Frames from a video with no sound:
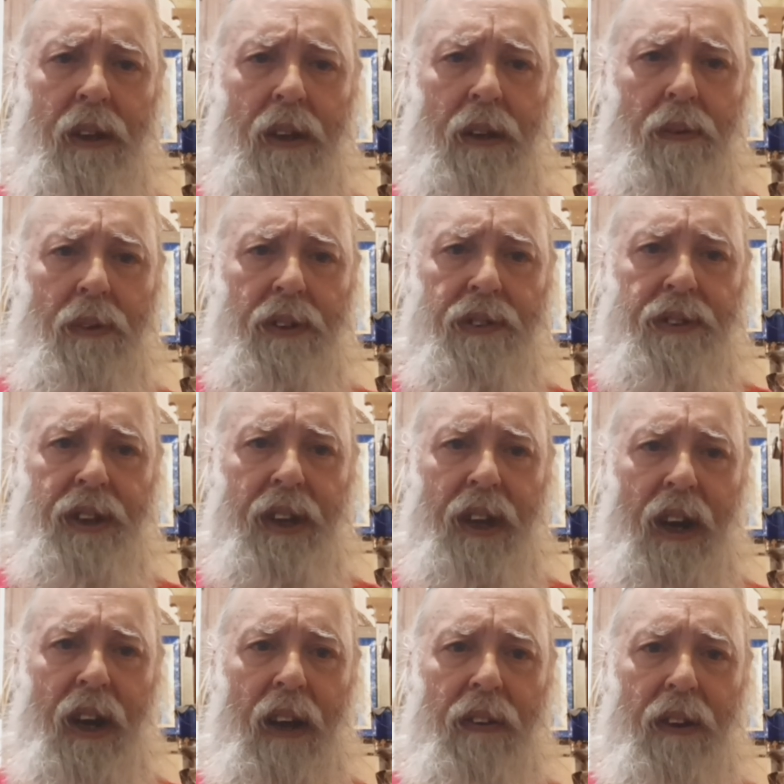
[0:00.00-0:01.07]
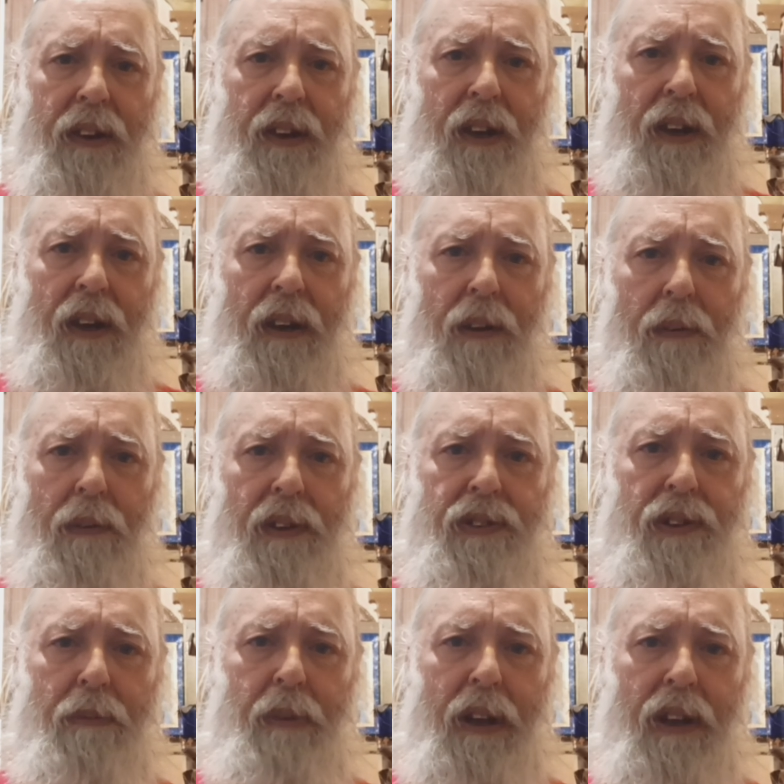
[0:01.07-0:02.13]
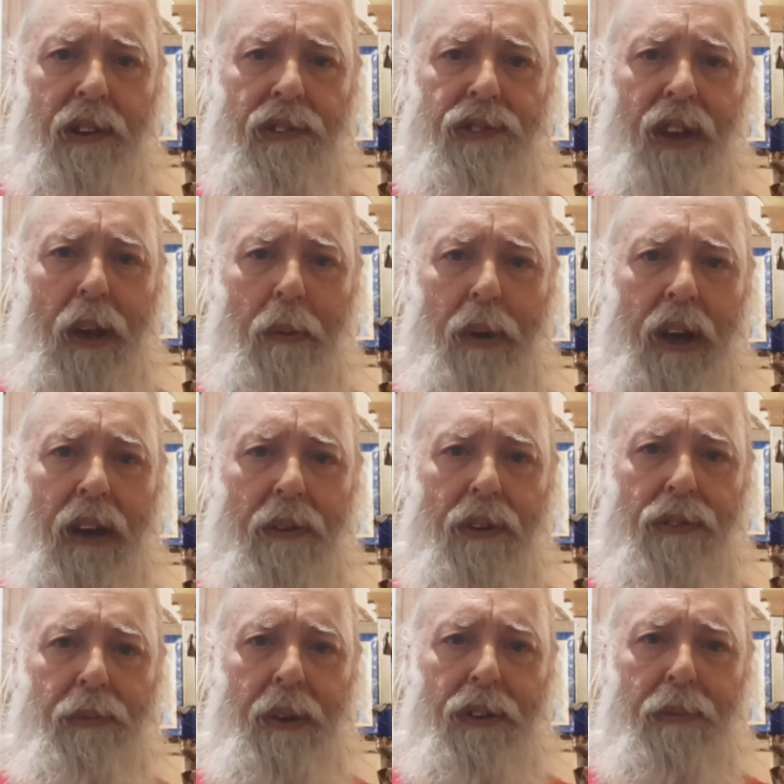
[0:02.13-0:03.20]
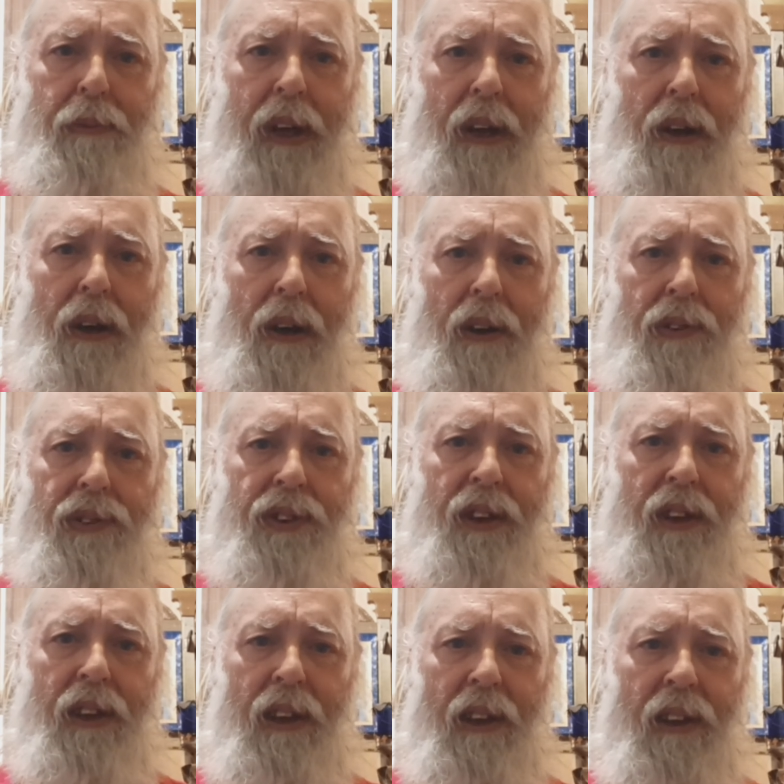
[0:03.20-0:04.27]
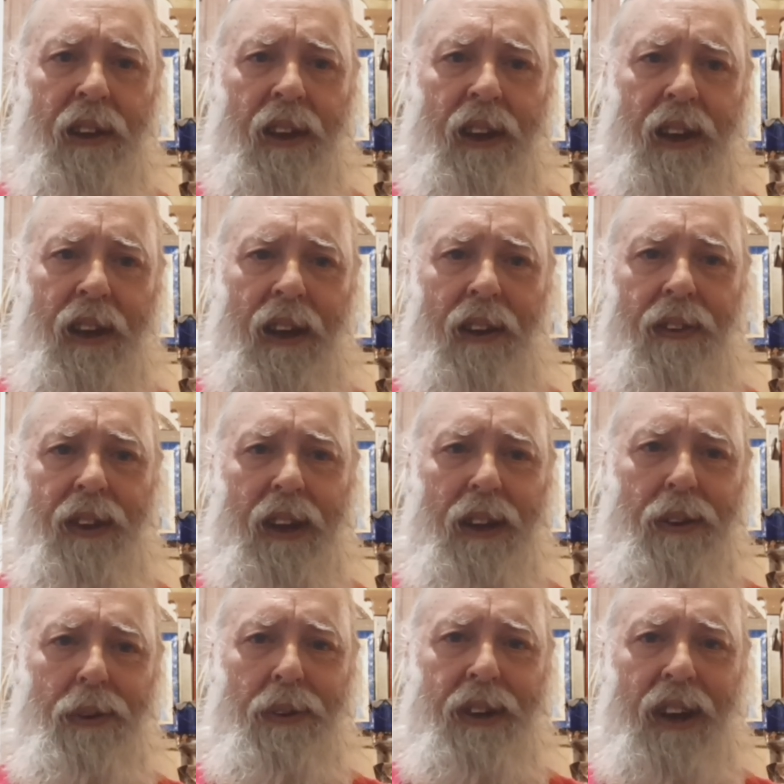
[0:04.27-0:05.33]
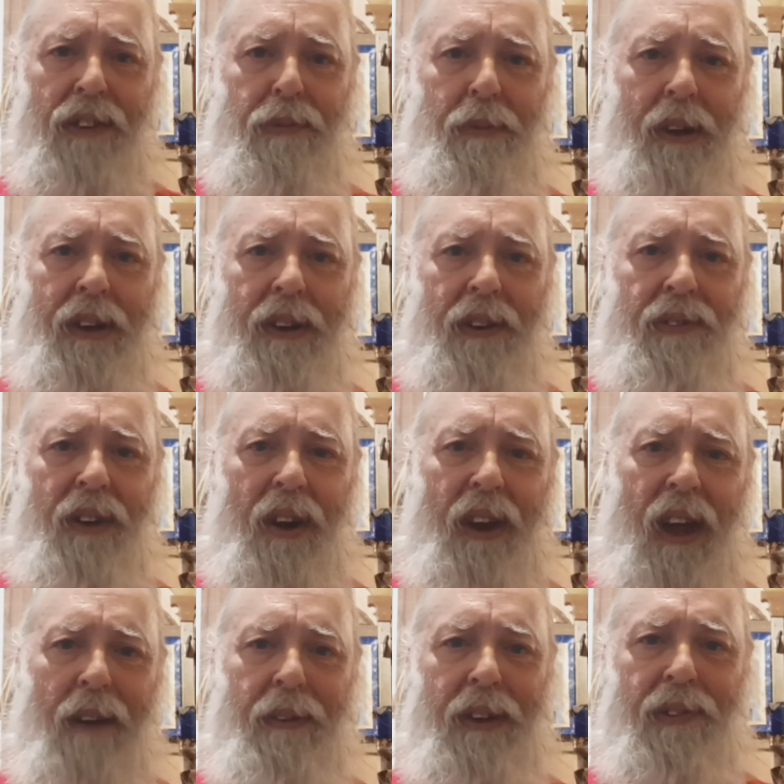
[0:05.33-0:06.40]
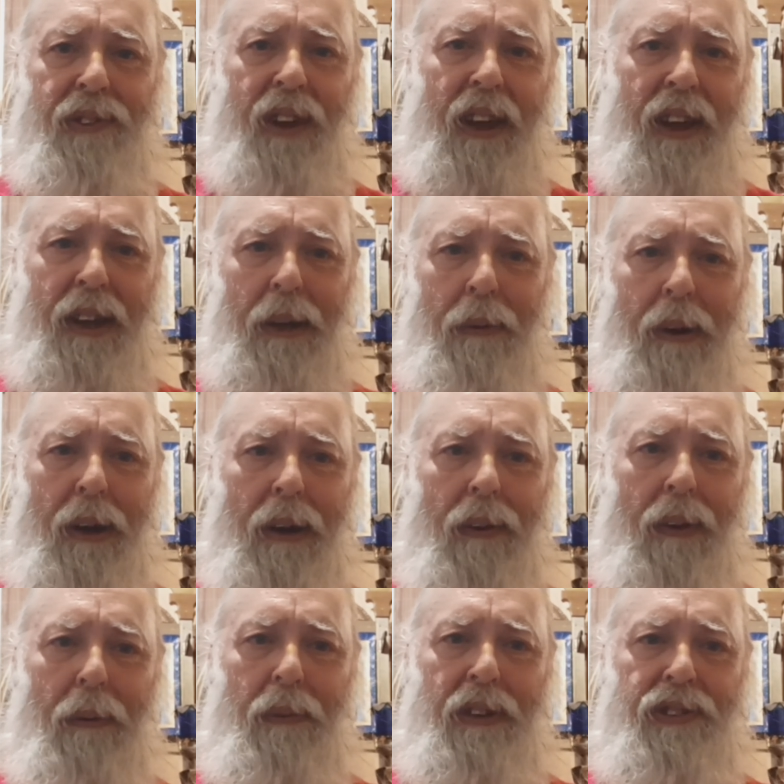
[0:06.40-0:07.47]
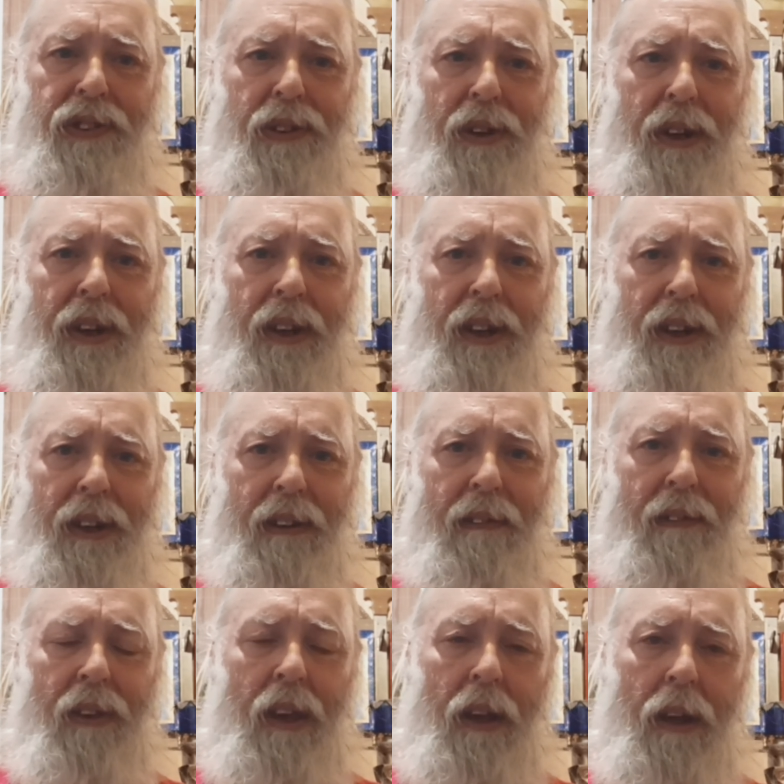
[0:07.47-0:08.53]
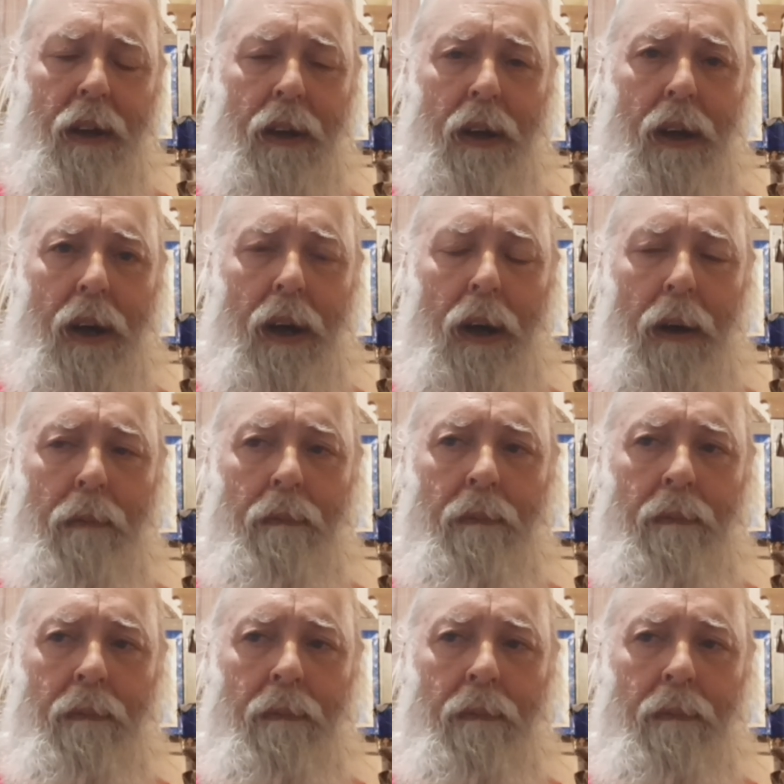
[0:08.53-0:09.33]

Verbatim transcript: which deny that uh, we should be celebrating Christmas because the New Testament does not have it say anywhere that we should um,